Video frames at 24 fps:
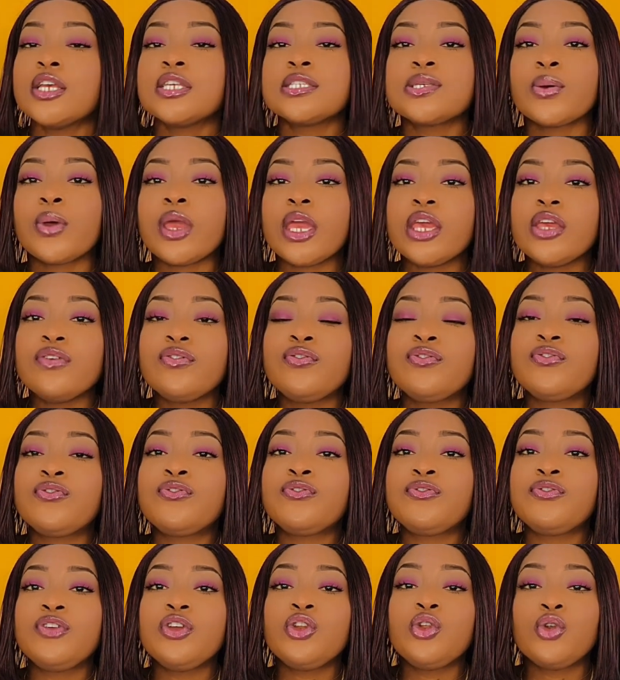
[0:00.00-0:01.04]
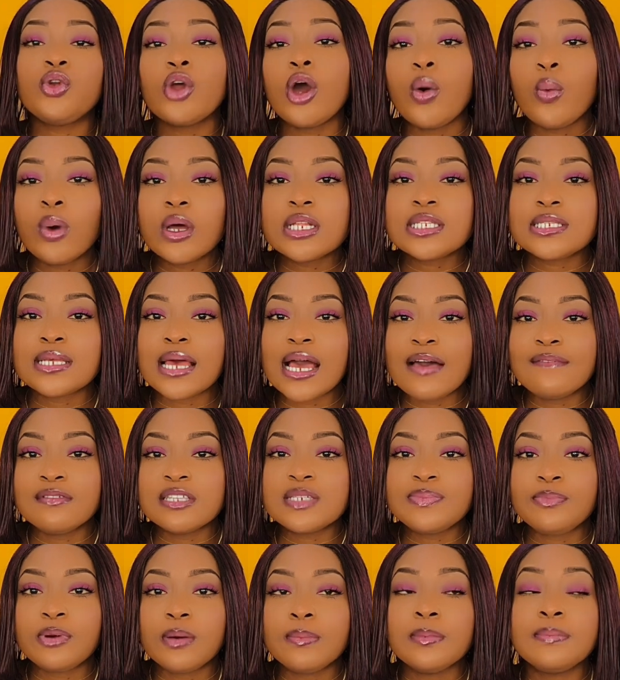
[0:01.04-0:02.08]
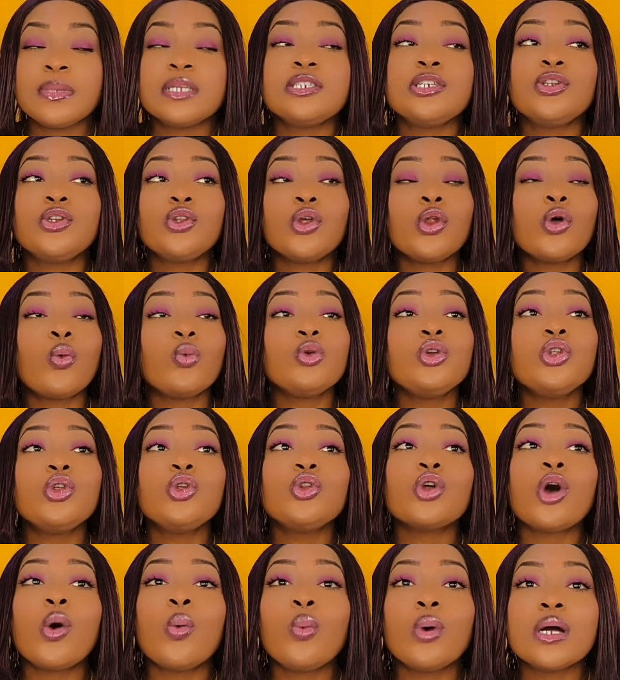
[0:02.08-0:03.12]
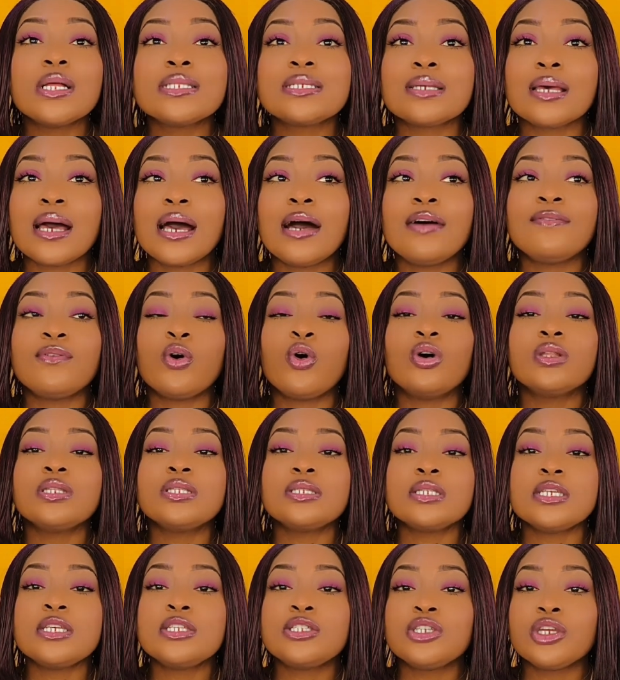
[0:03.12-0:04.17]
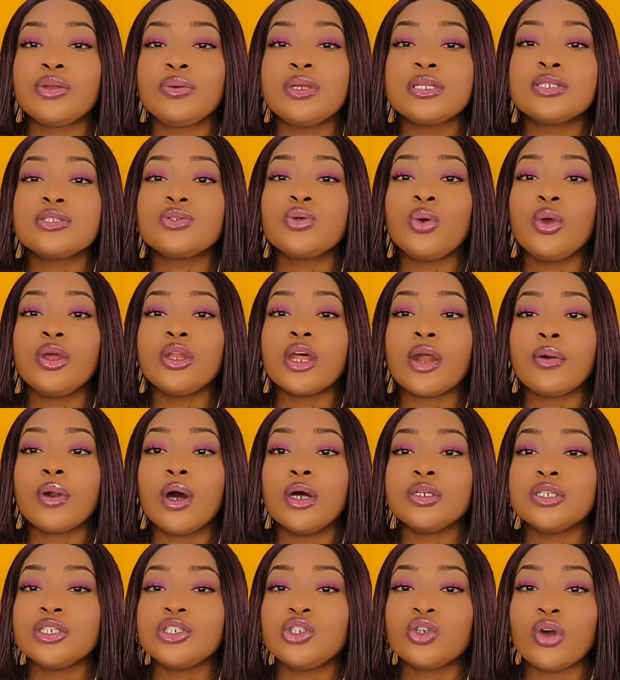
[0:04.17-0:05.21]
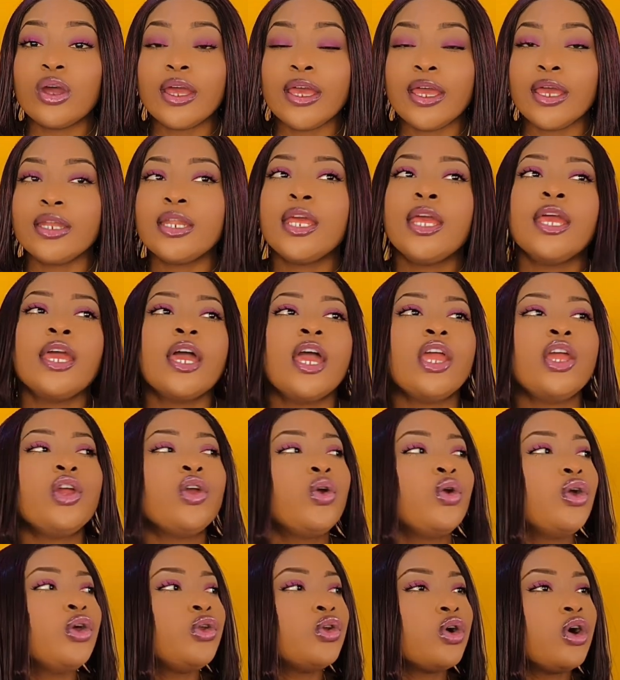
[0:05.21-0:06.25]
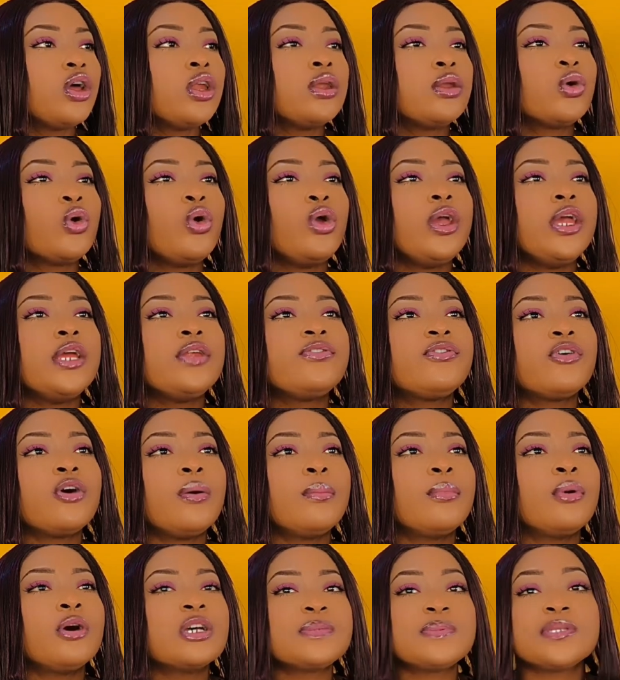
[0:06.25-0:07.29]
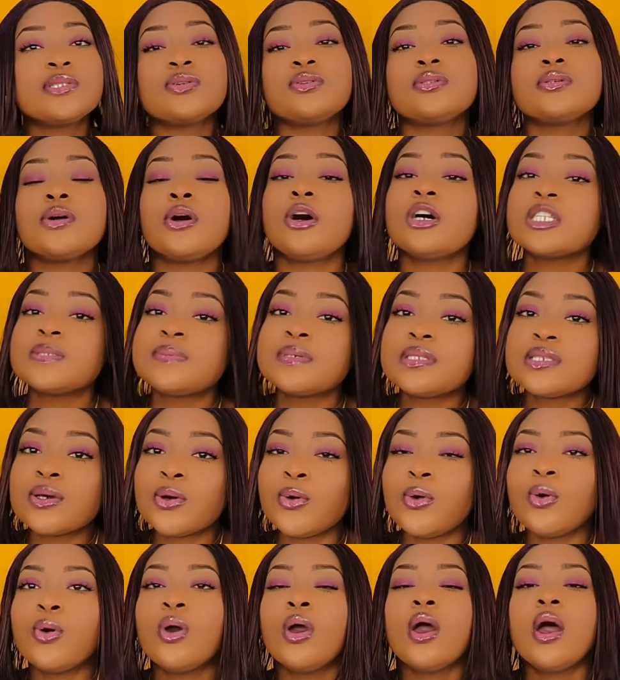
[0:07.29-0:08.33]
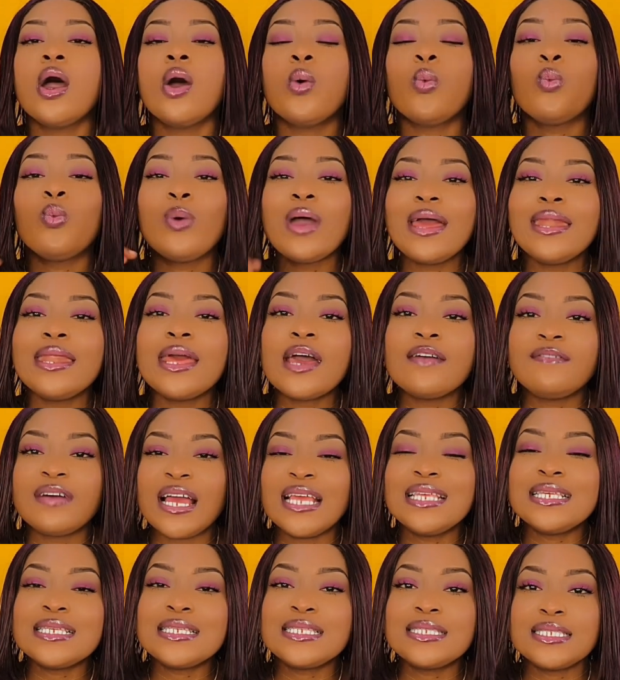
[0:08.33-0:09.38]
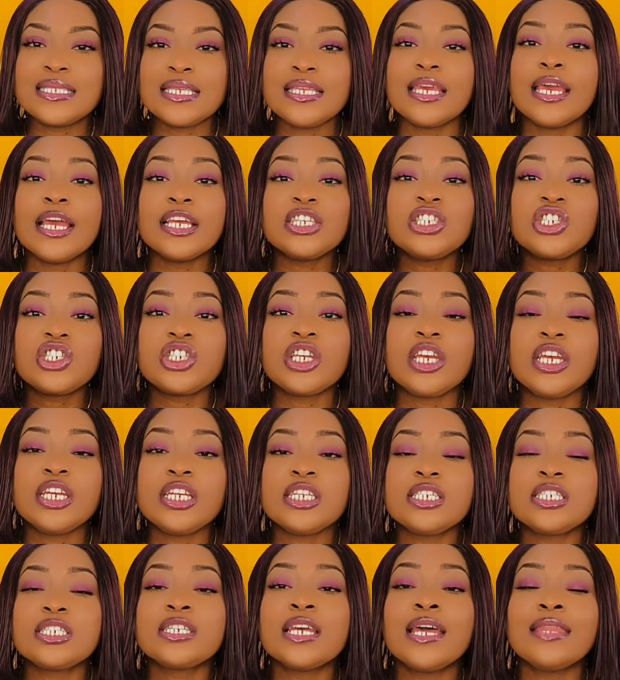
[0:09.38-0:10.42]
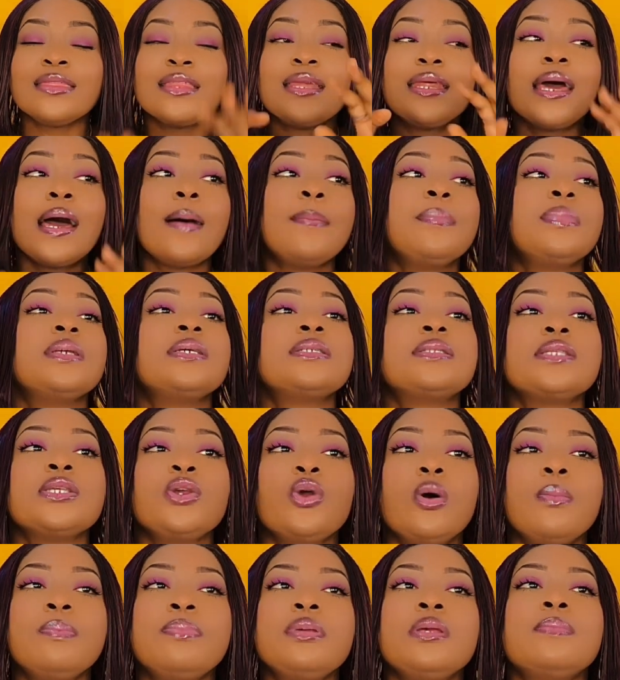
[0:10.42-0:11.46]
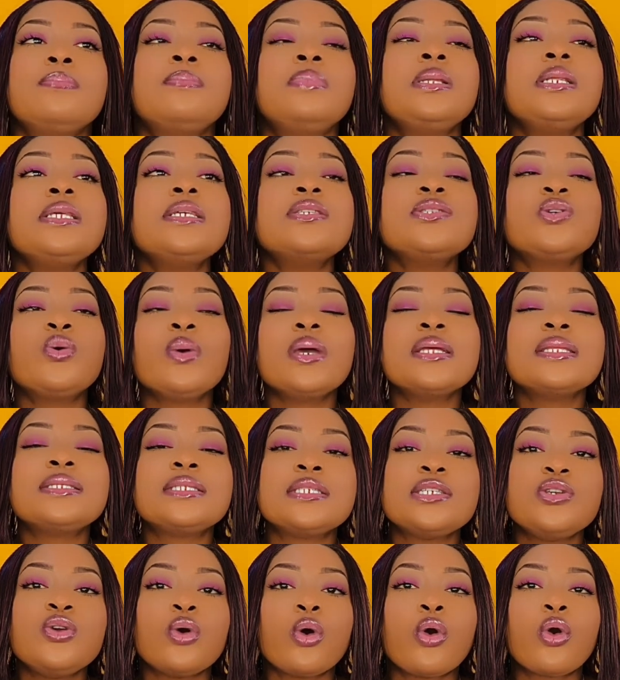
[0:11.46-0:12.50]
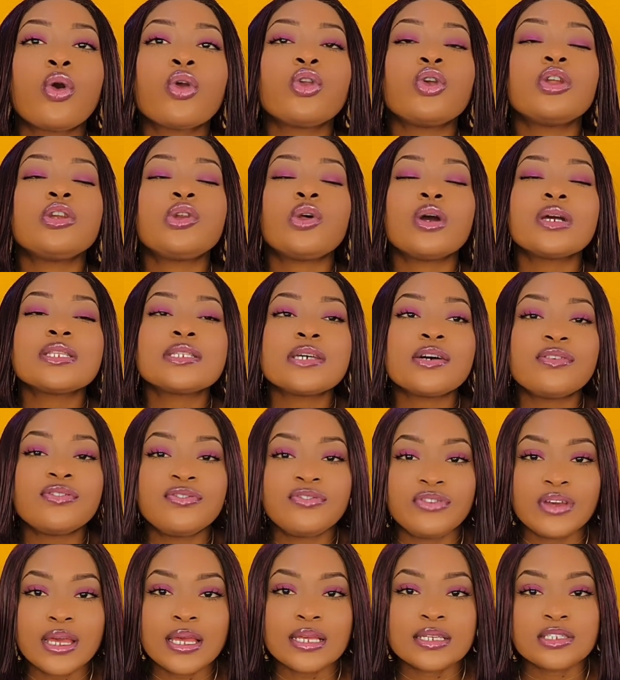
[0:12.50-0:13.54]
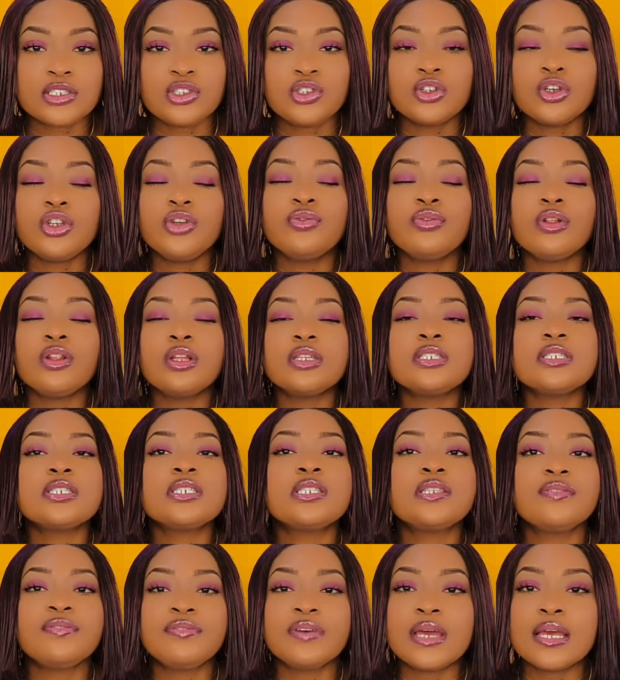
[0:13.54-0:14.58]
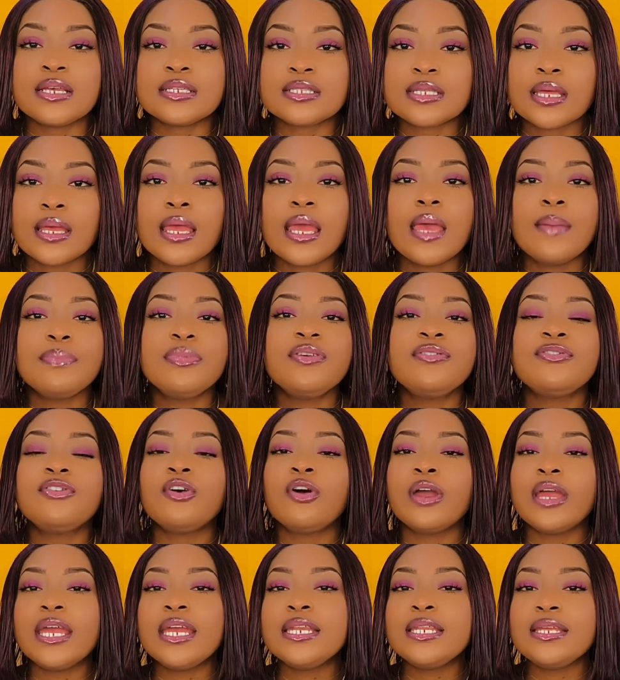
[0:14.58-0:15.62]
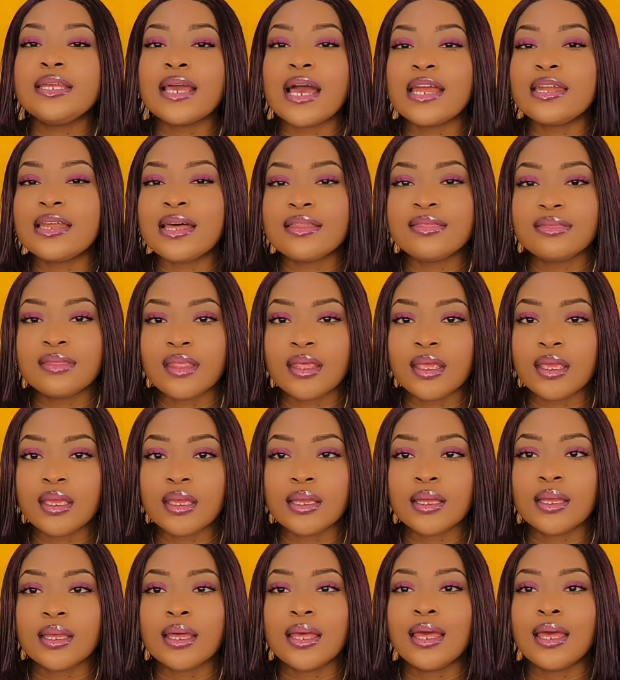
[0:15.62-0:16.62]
So if you do not want to have this problem and you do not want to have all these insecurities going around in your head and you're going from hospital to hospital, whenever you see a change that happens to your pee, please go and see your doctor first, your urologist first, before any other thing.